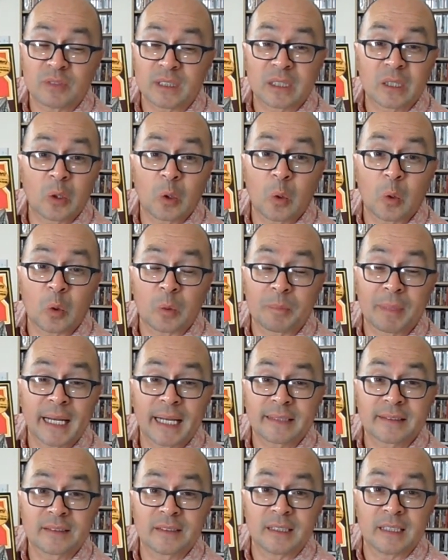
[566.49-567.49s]
record
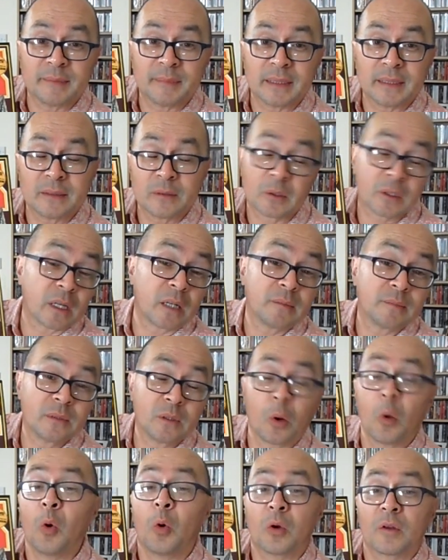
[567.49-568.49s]
Black Diamond, not
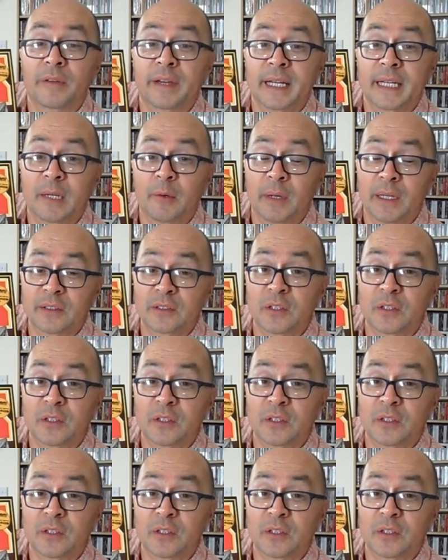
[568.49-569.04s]
all of it anyway.